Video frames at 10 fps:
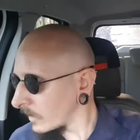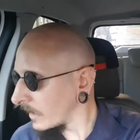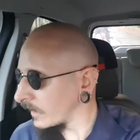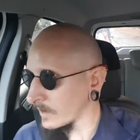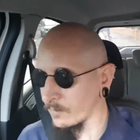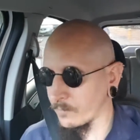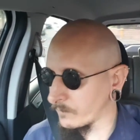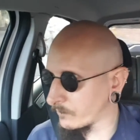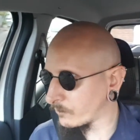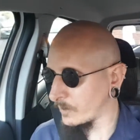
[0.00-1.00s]
wire, like
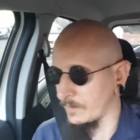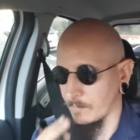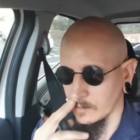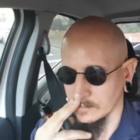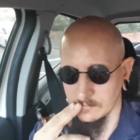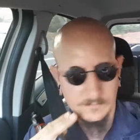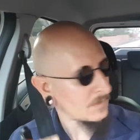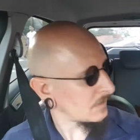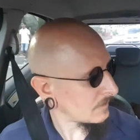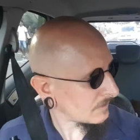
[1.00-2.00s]
pre-bolt
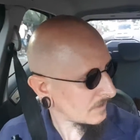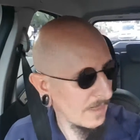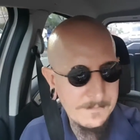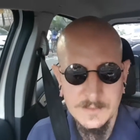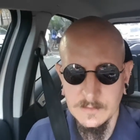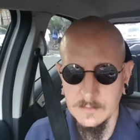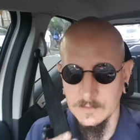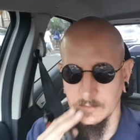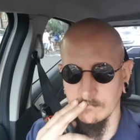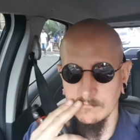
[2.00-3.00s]

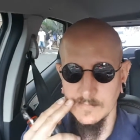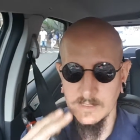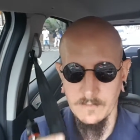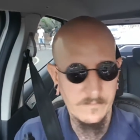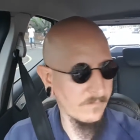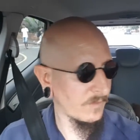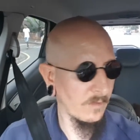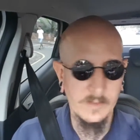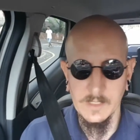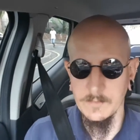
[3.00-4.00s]
Claptons and stuff, if you
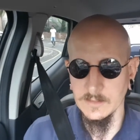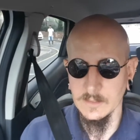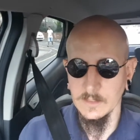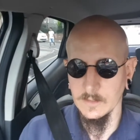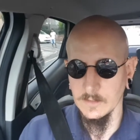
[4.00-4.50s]
know what that means.